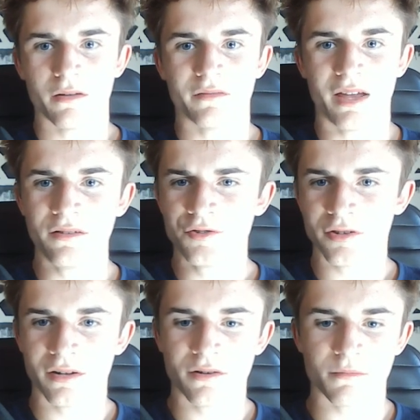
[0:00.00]

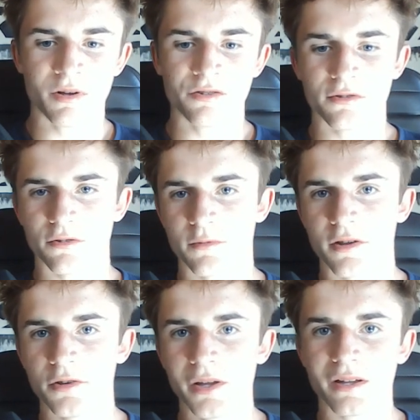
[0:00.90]
tension in your muscles when
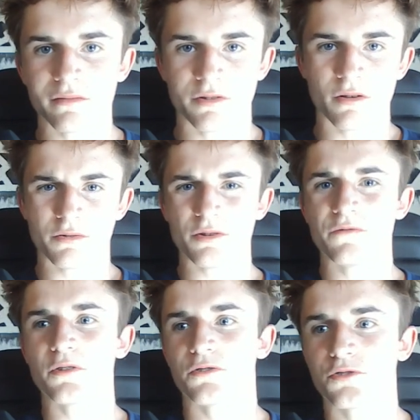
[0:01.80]
you're doing it? Do, do you
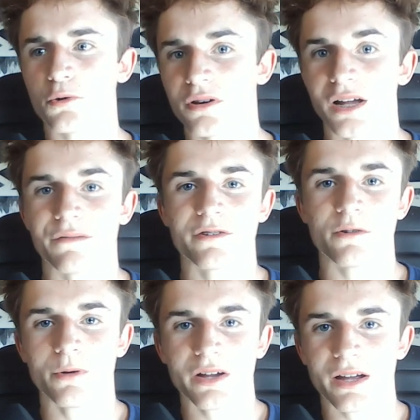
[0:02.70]
feel sore after your
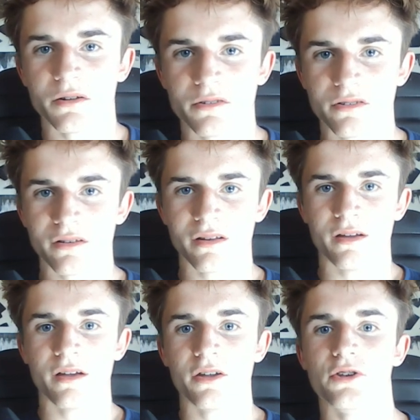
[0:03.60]
workouts?
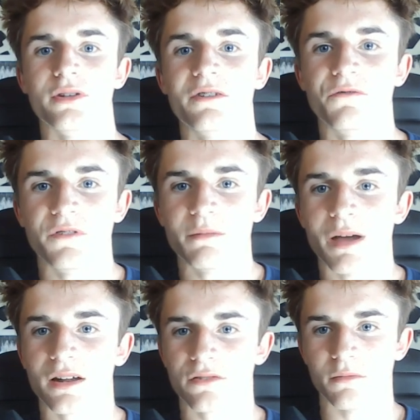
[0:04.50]
You need
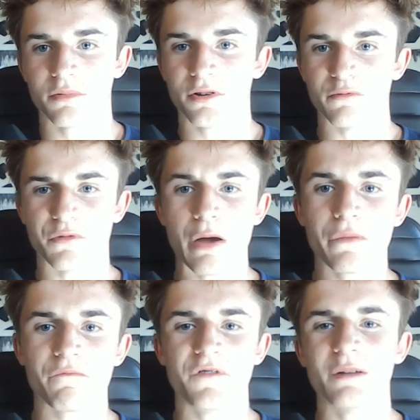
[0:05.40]
feedback to improve.
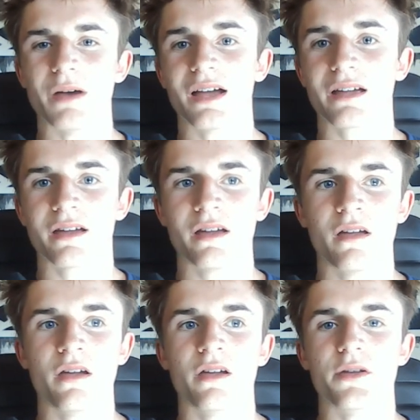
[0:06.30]
Without feedback,
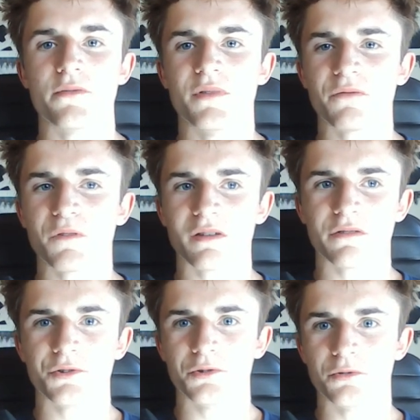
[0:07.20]
you have nothing
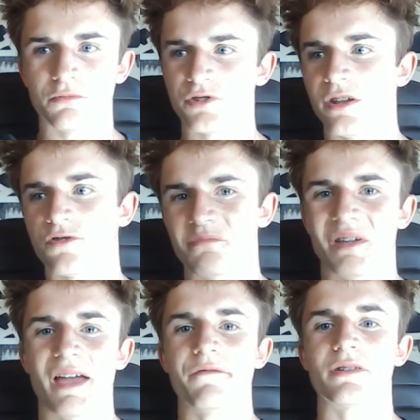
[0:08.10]
to change your
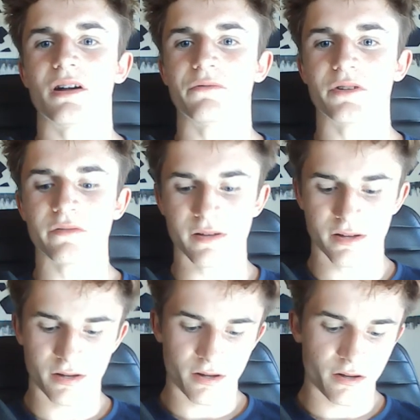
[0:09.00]
behavior off of.
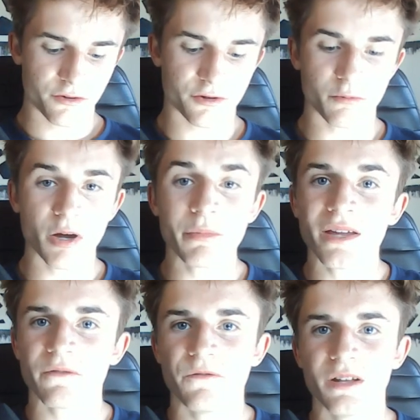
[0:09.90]
So the way we
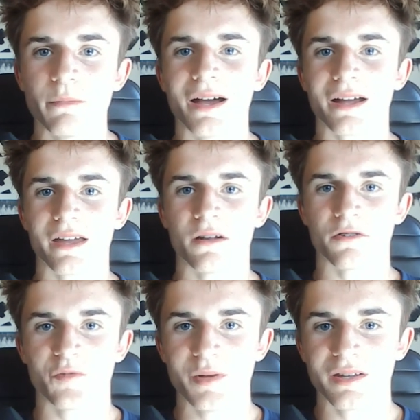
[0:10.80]
get feedback in our
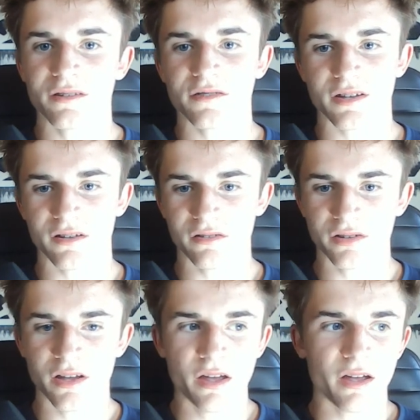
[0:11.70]
speaking skills
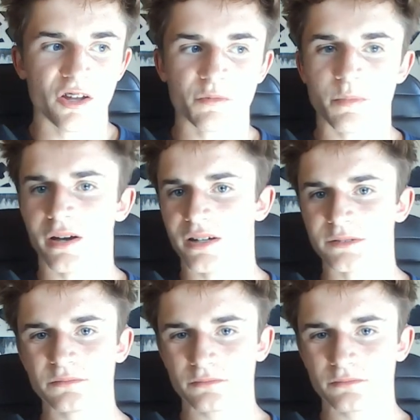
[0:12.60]
is by